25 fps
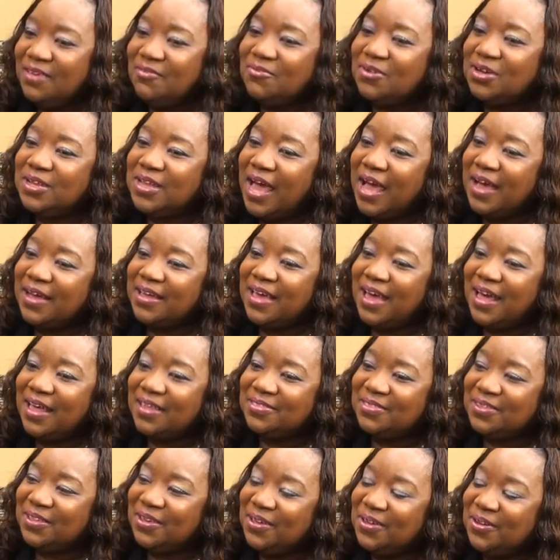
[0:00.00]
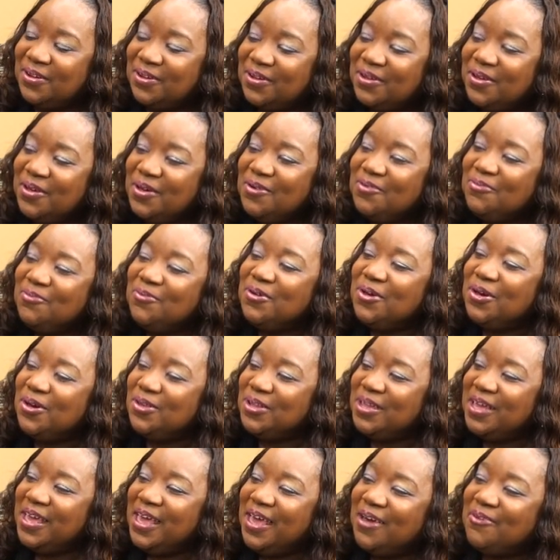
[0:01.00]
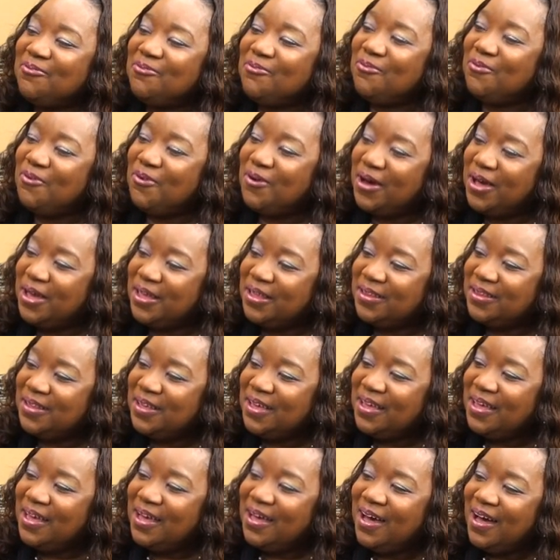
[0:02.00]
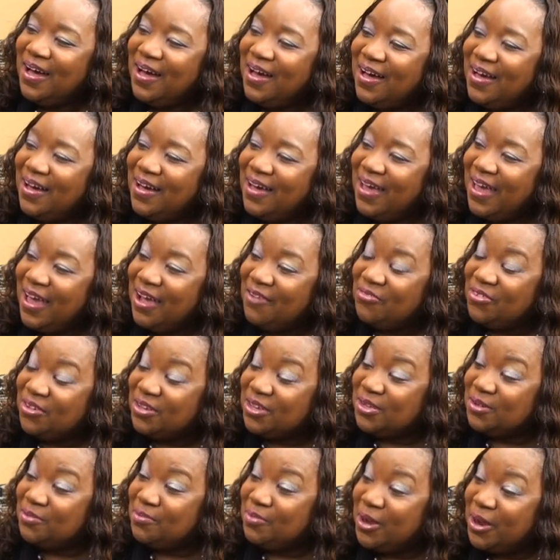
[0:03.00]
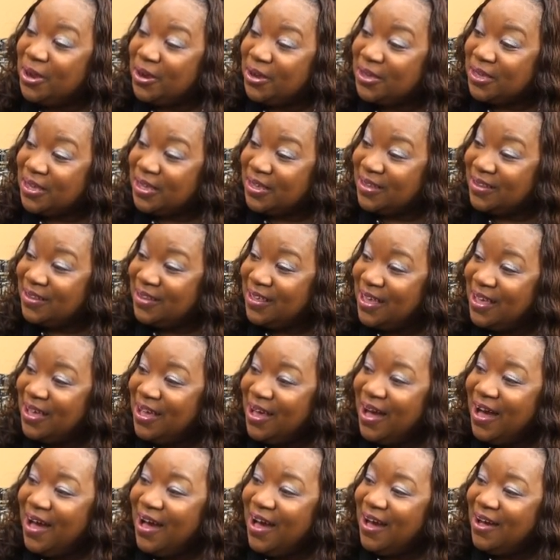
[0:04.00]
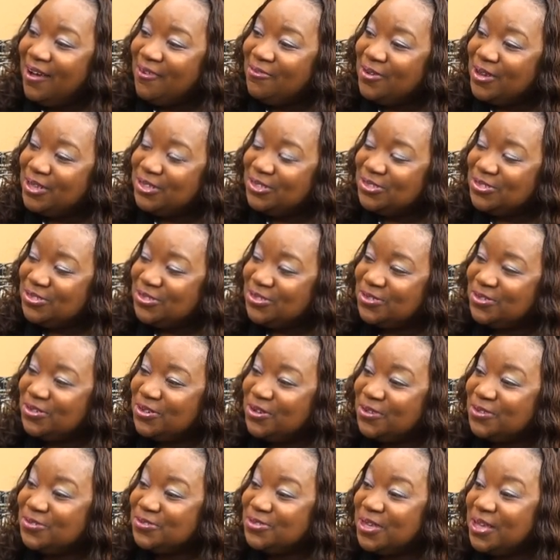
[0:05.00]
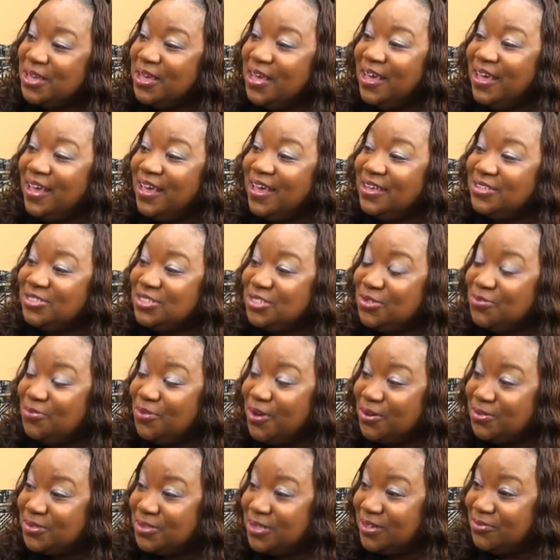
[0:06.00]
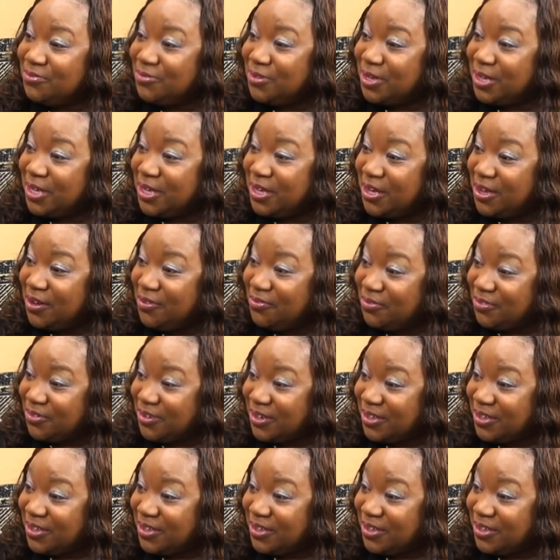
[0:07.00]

when I got there, we only had one African-American registered nurse, and she worked in recovery,